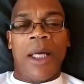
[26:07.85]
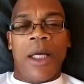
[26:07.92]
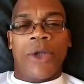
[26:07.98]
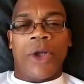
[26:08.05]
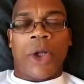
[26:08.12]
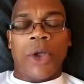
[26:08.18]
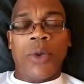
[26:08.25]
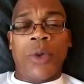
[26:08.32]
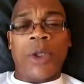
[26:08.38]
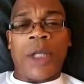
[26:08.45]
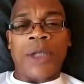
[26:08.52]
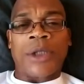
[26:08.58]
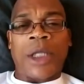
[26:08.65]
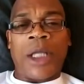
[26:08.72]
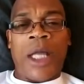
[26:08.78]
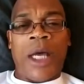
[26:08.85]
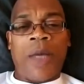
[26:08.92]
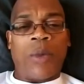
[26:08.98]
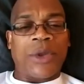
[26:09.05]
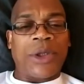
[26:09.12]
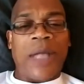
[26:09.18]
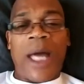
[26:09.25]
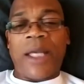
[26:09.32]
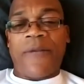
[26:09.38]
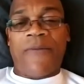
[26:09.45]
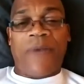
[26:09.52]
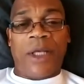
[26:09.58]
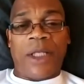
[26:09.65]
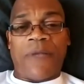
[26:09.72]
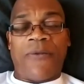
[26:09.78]
The Ku Klux Klan was not
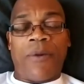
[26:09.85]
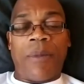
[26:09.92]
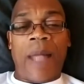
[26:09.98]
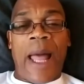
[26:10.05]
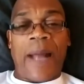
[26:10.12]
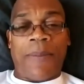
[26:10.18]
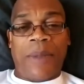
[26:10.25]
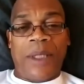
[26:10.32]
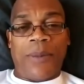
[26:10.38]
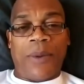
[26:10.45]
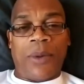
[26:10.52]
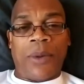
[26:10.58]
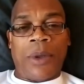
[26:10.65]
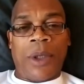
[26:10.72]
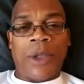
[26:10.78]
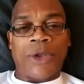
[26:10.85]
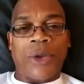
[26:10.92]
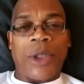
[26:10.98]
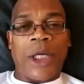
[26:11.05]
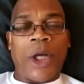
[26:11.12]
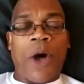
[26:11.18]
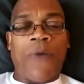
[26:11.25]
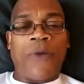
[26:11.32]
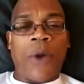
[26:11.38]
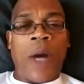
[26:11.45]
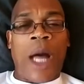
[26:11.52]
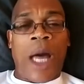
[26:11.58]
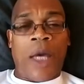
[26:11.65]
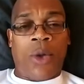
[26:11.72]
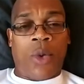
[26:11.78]
invented for black people. So get off your
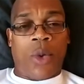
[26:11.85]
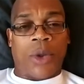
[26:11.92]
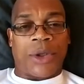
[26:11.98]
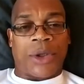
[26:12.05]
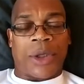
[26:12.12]
high horse.